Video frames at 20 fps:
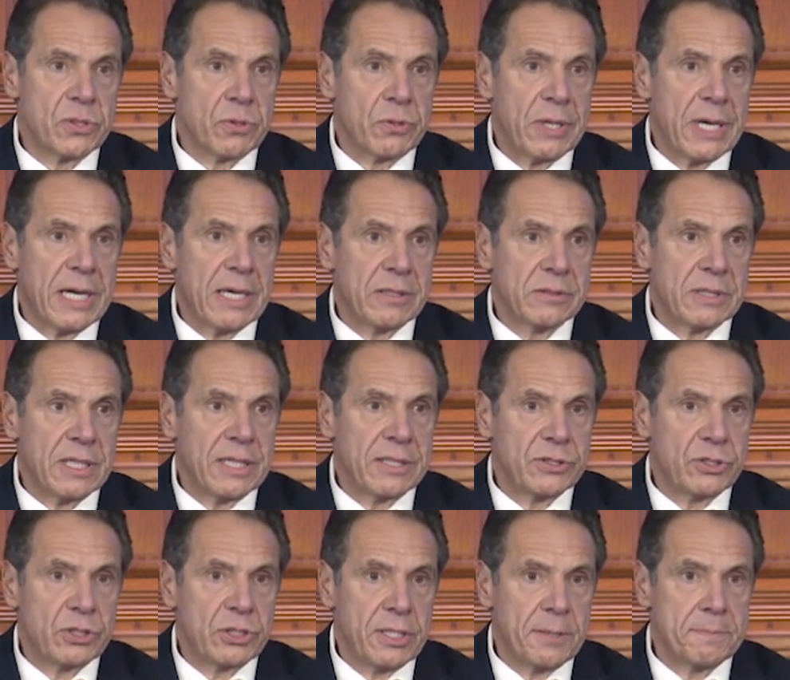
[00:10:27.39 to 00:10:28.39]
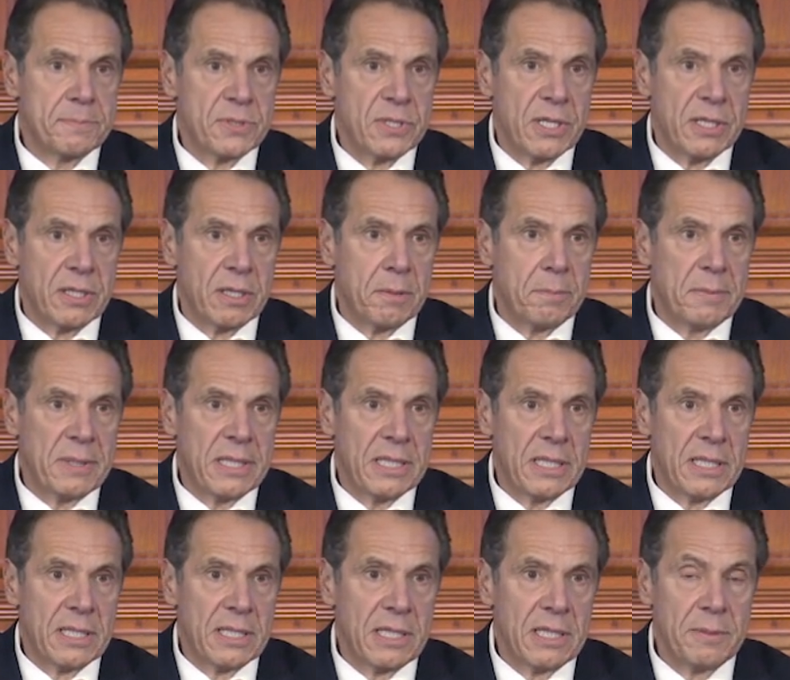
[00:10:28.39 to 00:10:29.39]
around and ships it
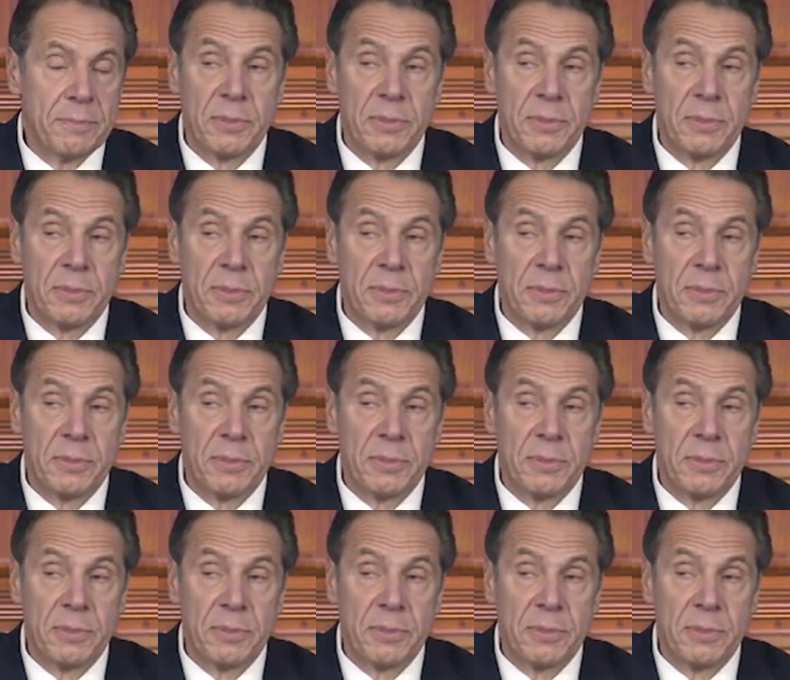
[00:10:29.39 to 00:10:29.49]
immediately,